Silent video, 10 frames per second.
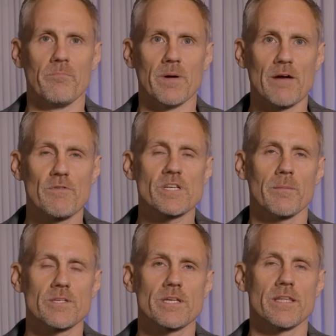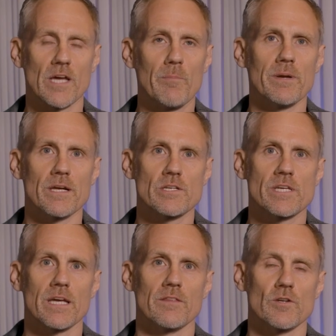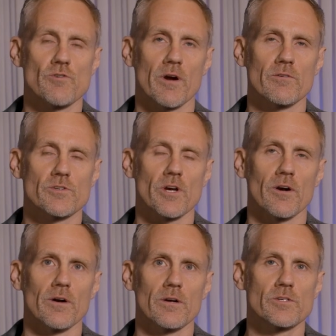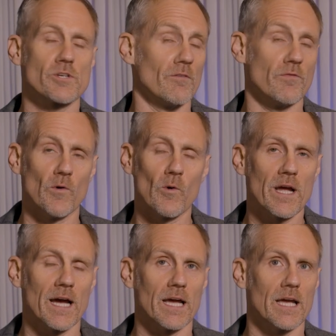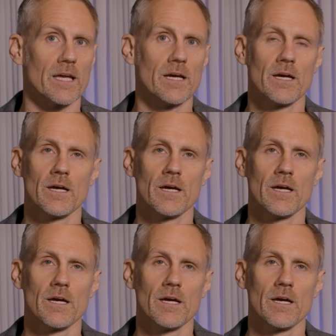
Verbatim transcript: But every time I see the opening scene, the drone shot, shot in 4K